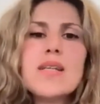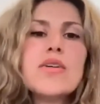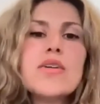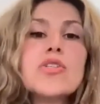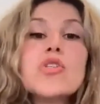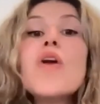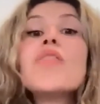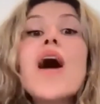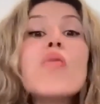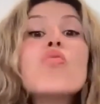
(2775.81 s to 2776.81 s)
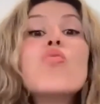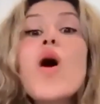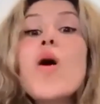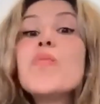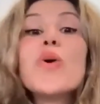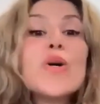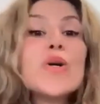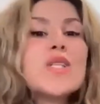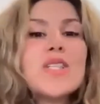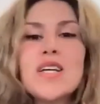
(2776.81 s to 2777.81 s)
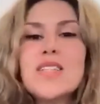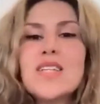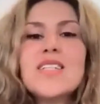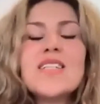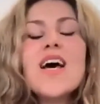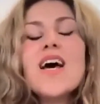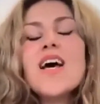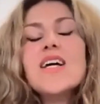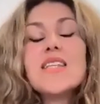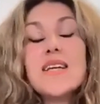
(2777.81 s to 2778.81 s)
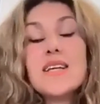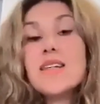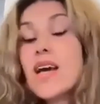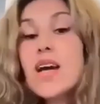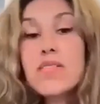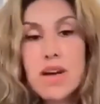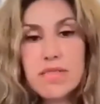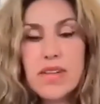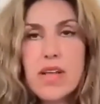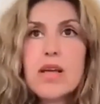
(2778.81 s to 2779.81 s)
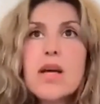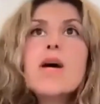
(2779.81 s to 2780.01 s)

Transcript: and there's not that one person that's taking care of everything.